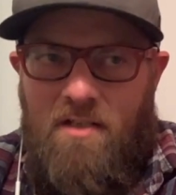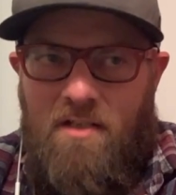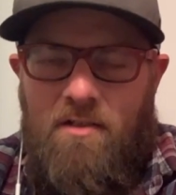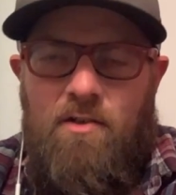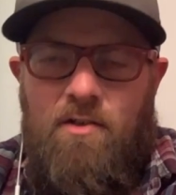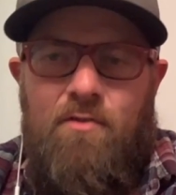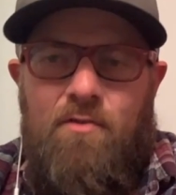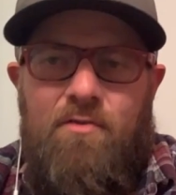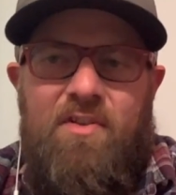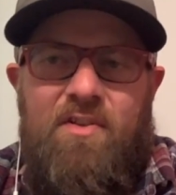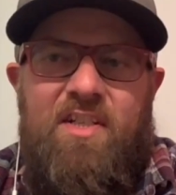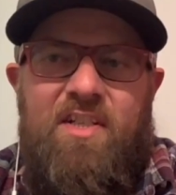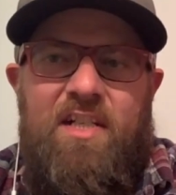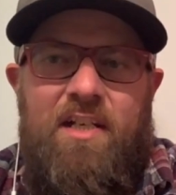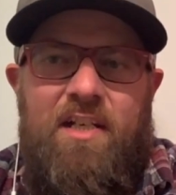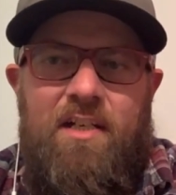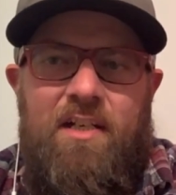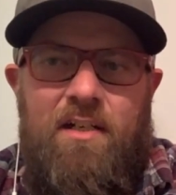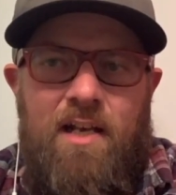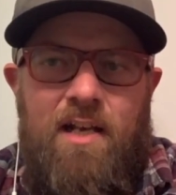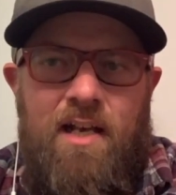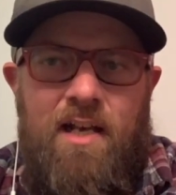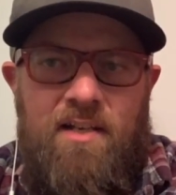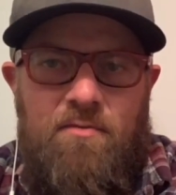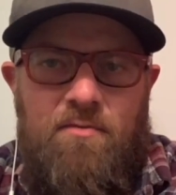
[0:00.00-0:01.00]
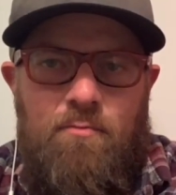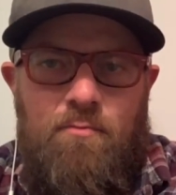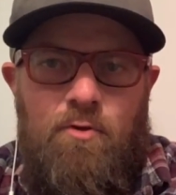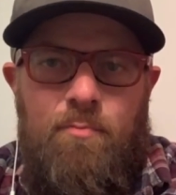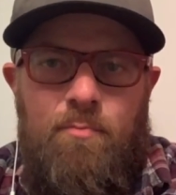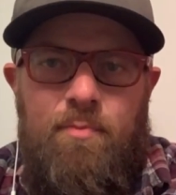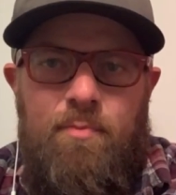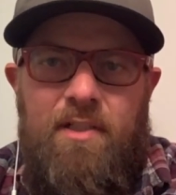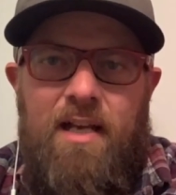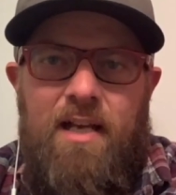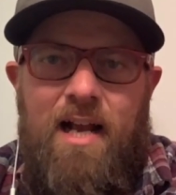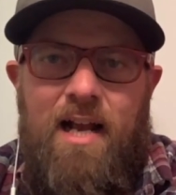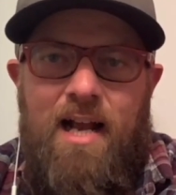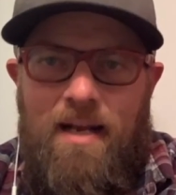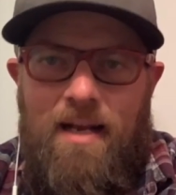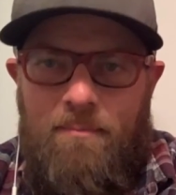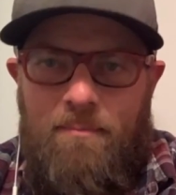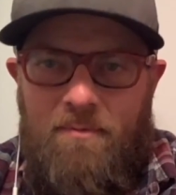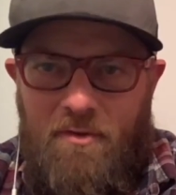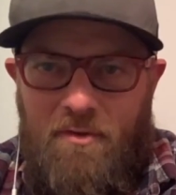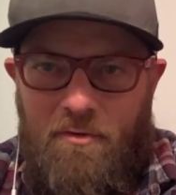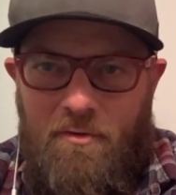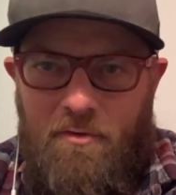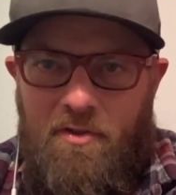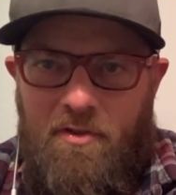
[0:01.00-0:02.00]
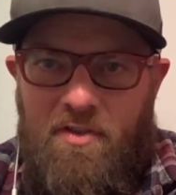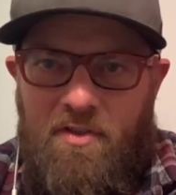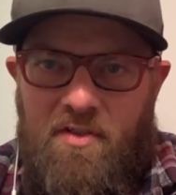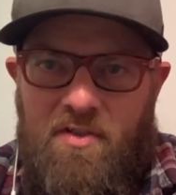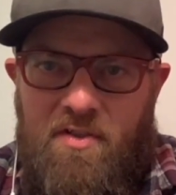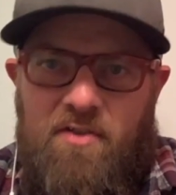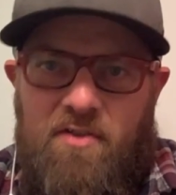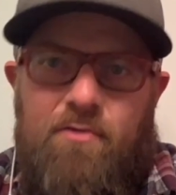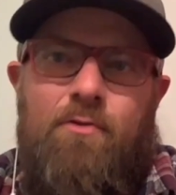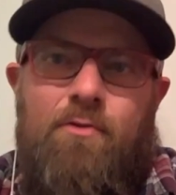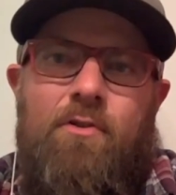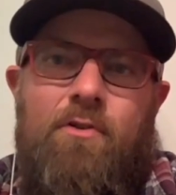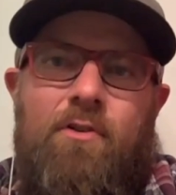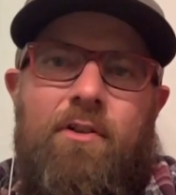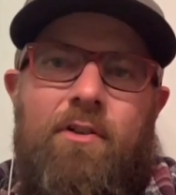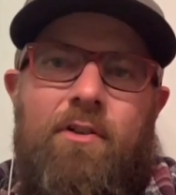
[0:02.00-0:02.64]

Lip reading: Your CNS will be absolutely destroyed.